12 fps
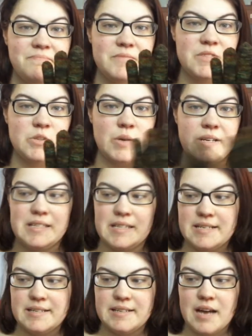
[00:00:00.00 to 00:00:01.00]
So I did the
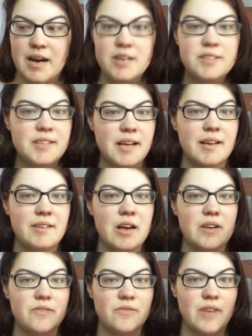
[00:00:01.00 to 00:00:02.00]
entire second
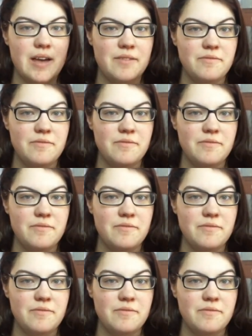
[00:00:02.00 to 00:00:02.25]
glove and